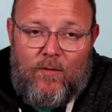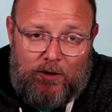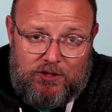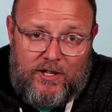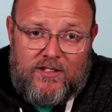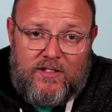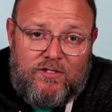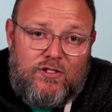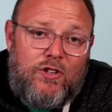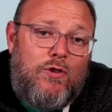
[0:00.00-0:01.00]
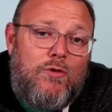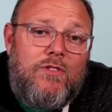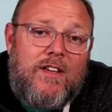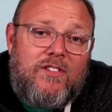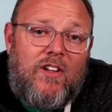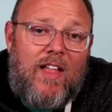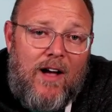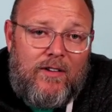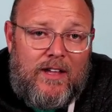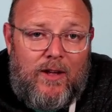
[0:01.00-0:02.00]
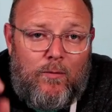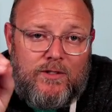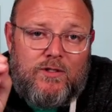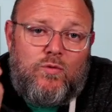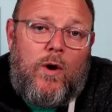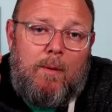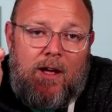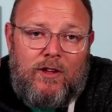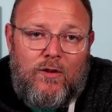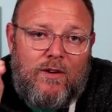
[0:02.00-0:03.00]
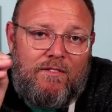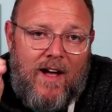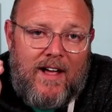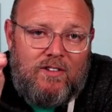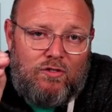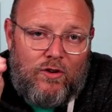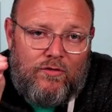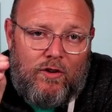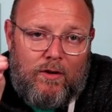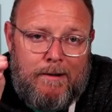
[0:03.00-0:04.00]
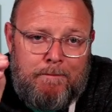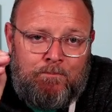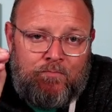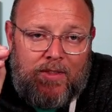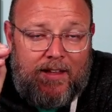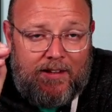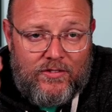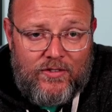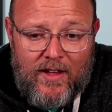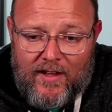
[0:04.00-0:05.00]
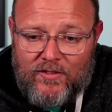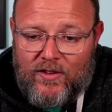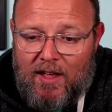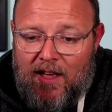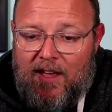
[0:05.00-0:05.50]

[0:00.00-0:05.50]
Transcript: which gets us to this cloud key, which is where my UniFi server exists,